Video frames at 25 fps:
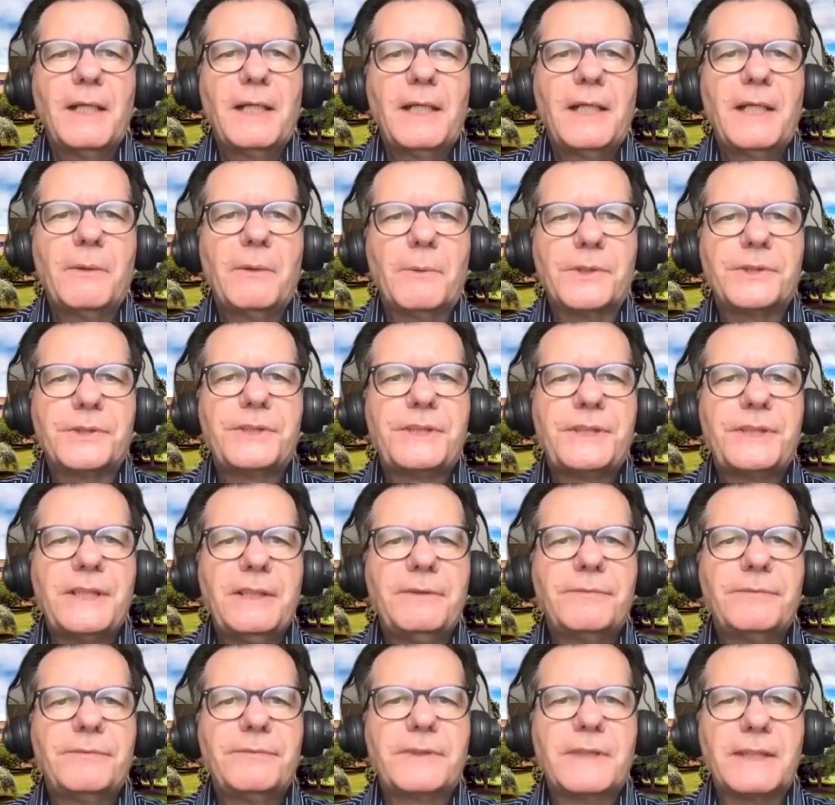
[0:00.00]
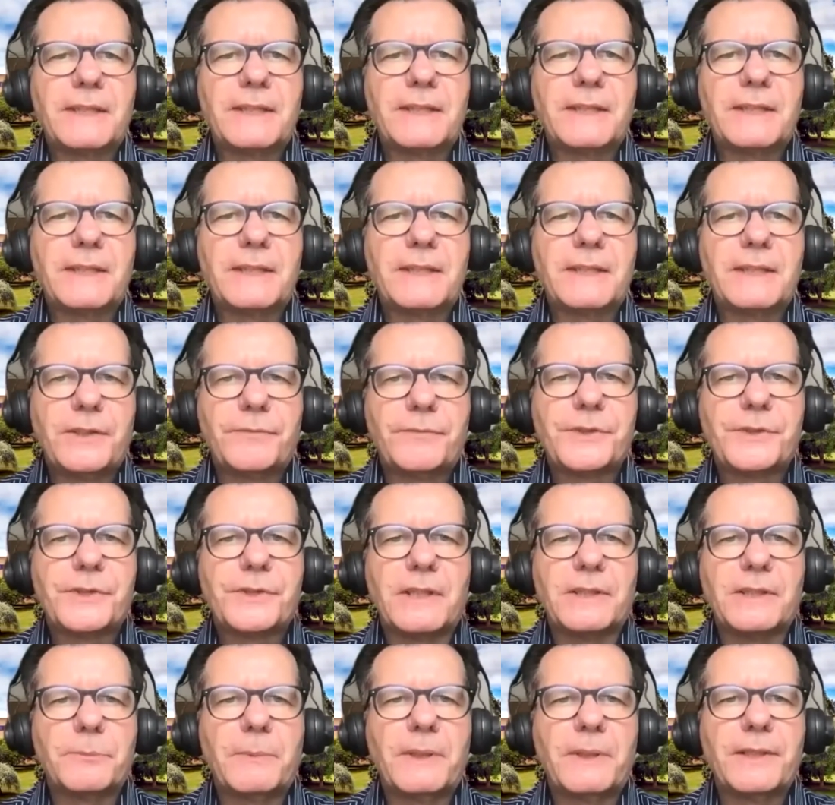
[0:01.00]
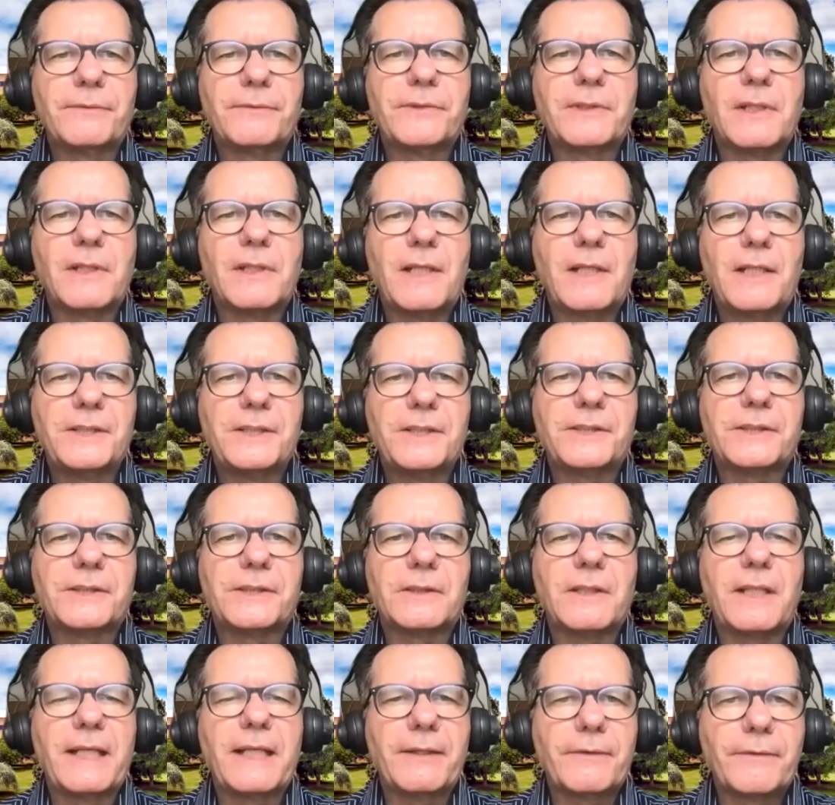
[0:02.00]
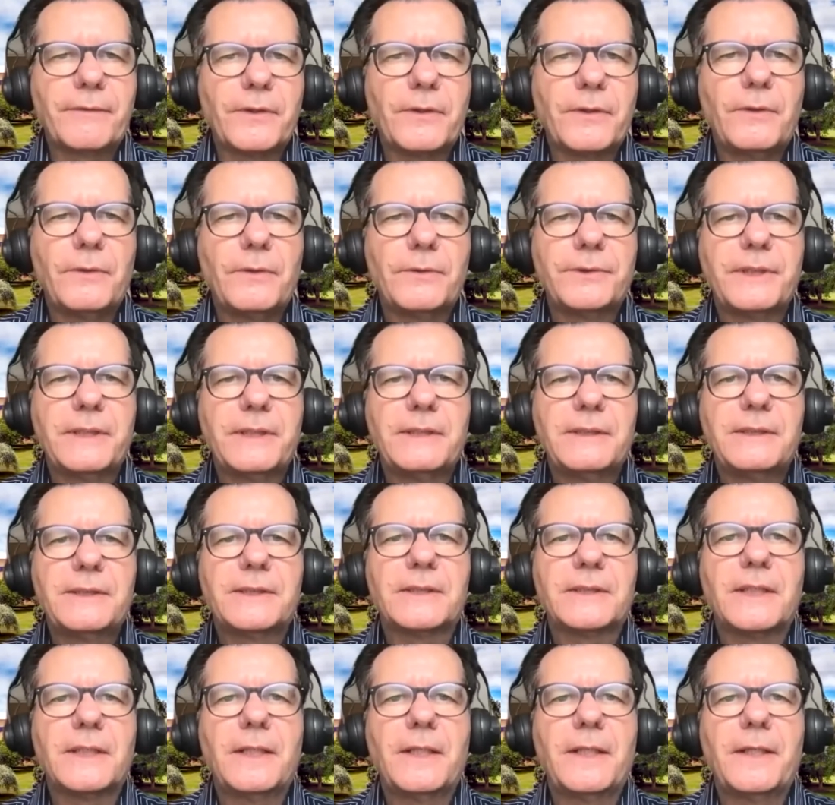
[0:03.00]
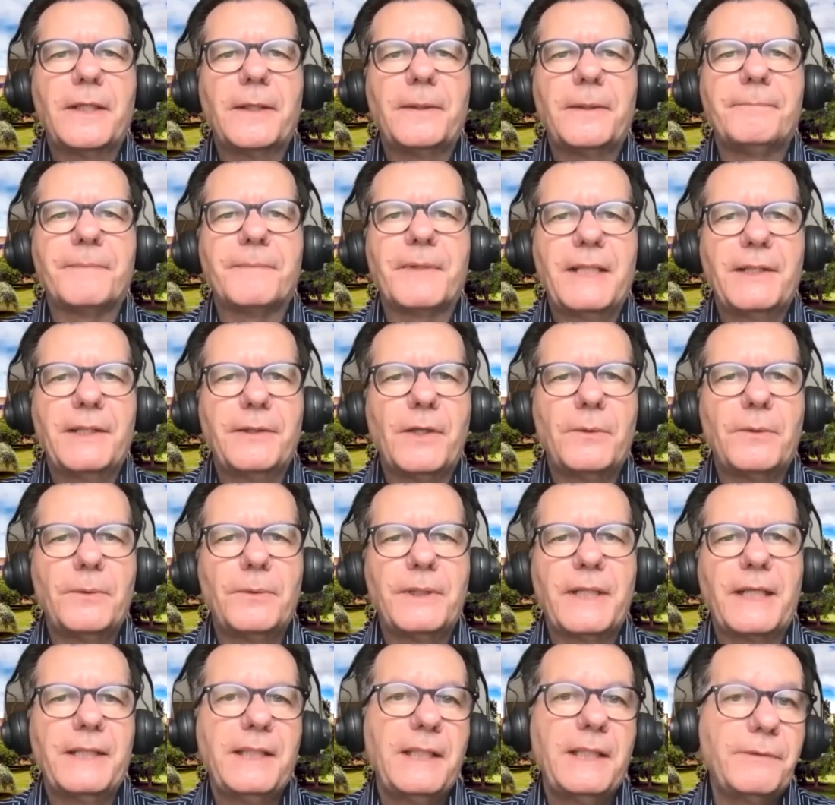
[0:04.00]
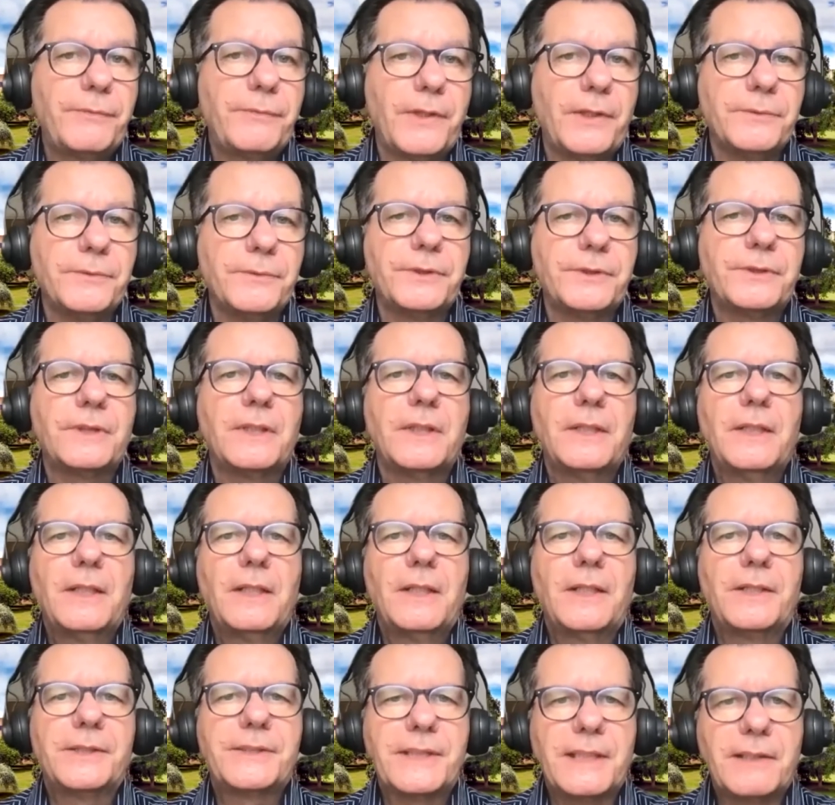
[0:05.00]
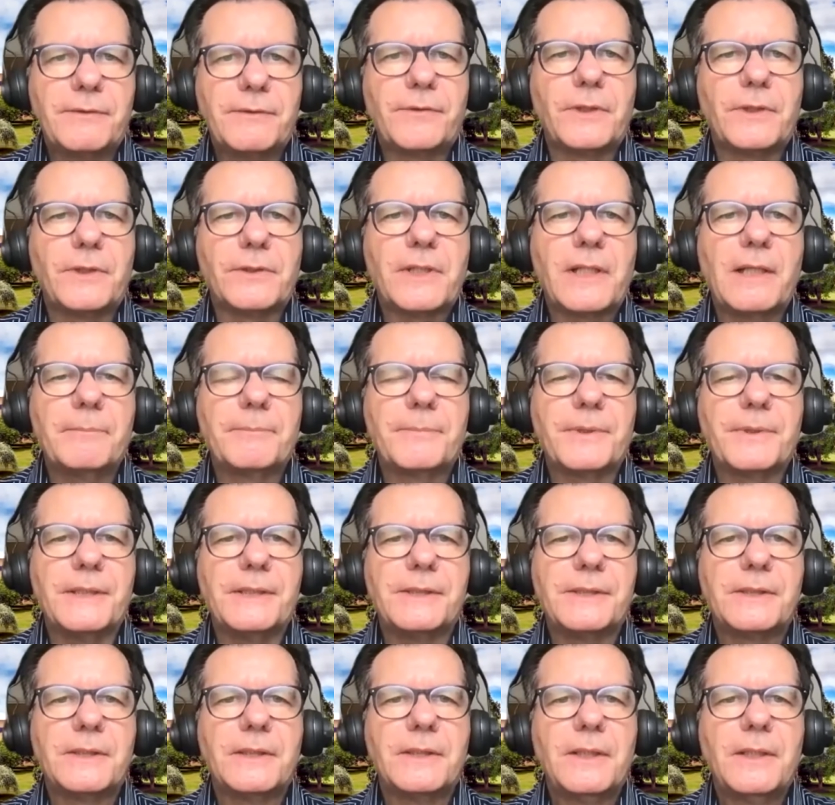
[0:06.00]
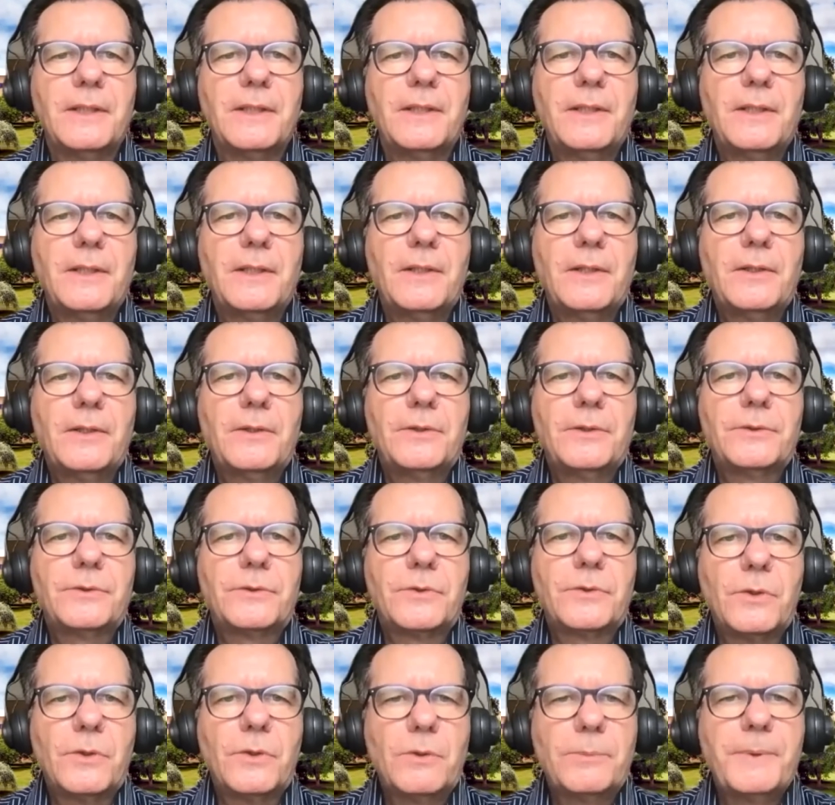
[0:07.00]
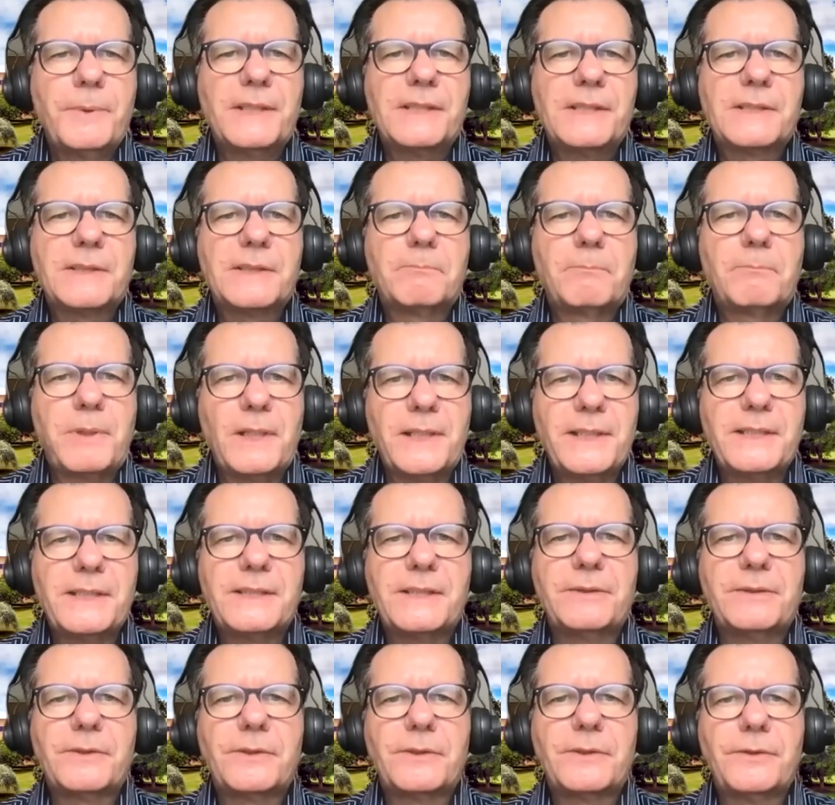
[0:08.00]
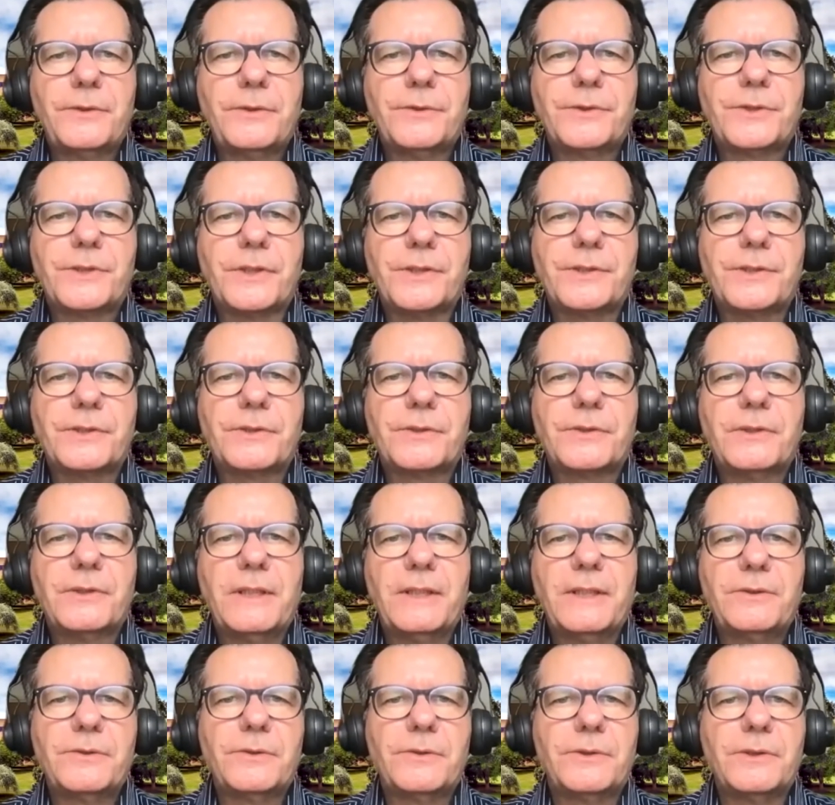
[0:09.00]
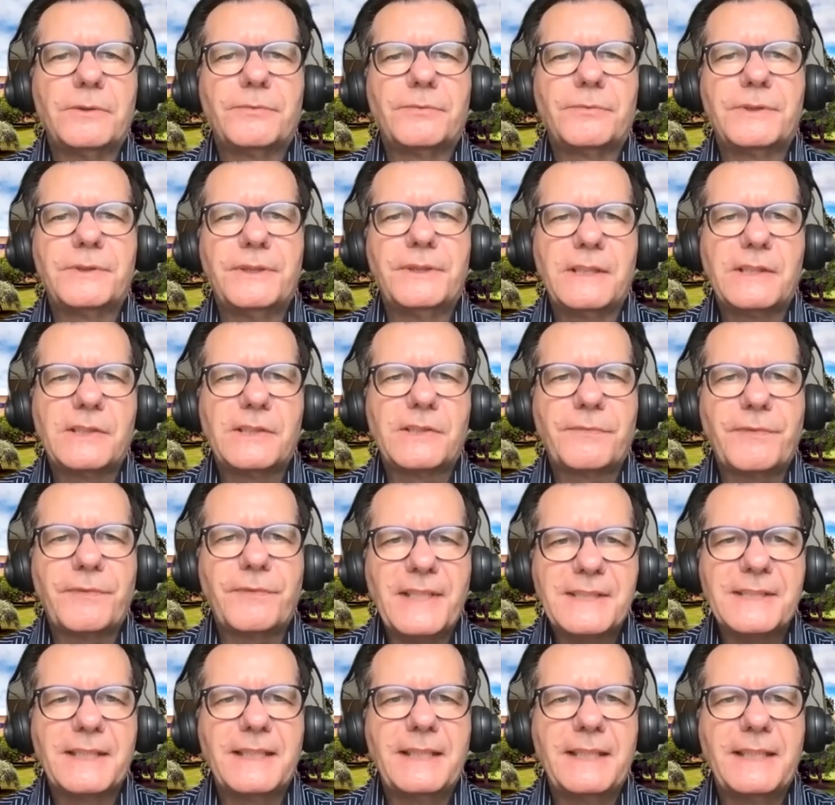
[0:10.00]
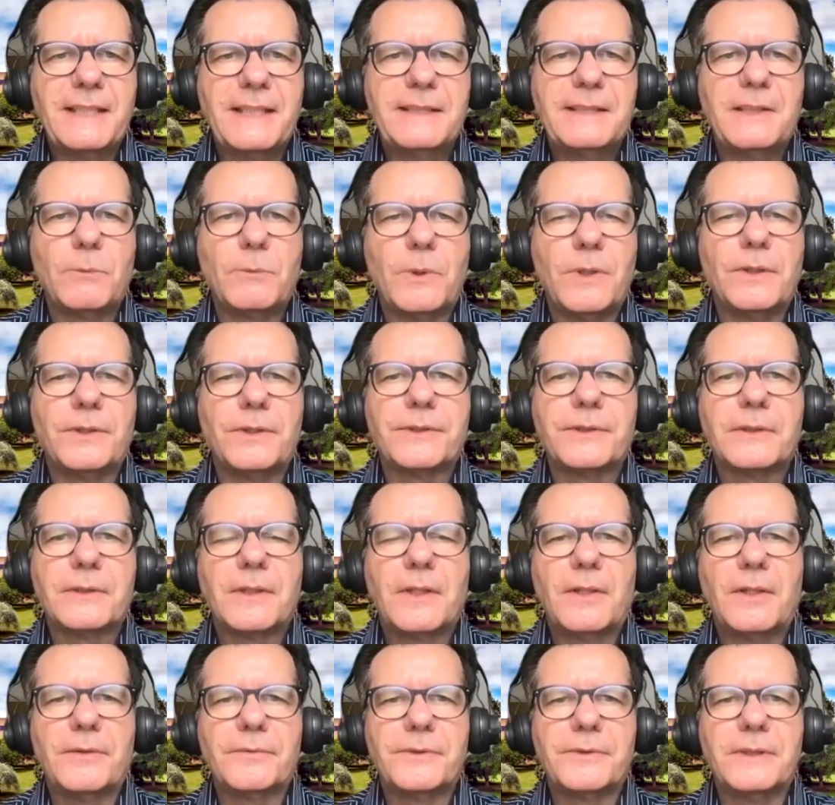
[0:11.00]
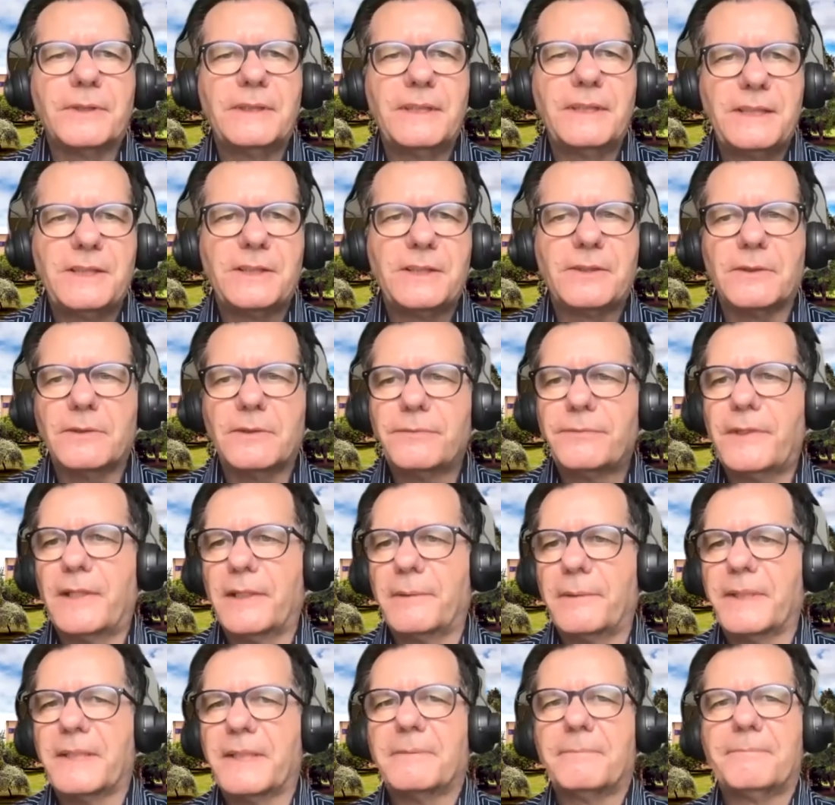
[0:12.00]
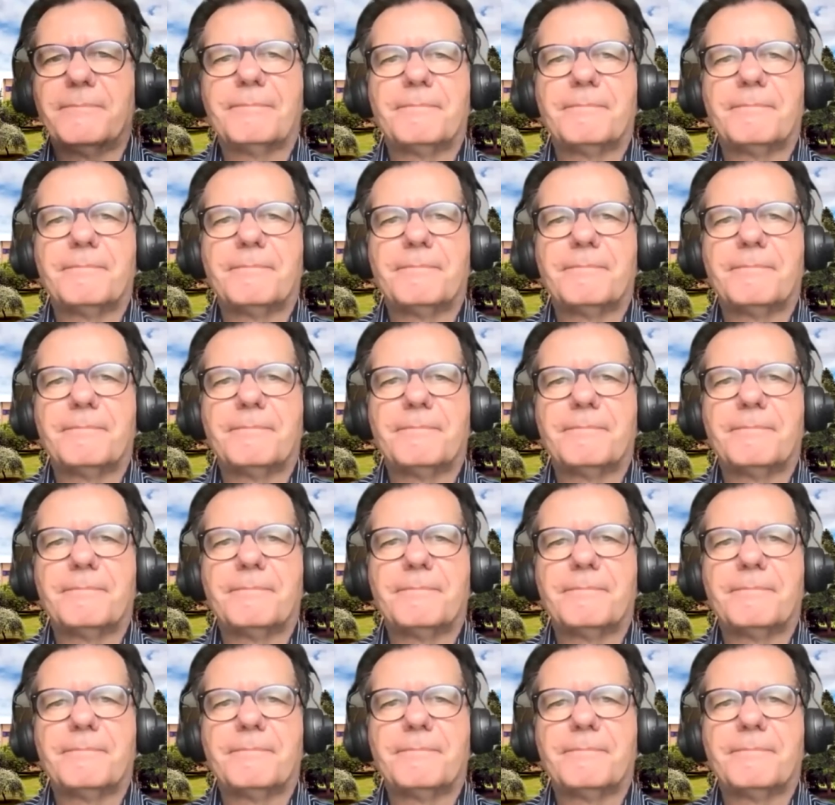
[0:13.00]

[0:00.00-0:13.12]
He was Chief Technology Officer at one of the largest agri-holdings, and he founded several companies. Tobias, please introduce us into this fascinating world of the digital farming.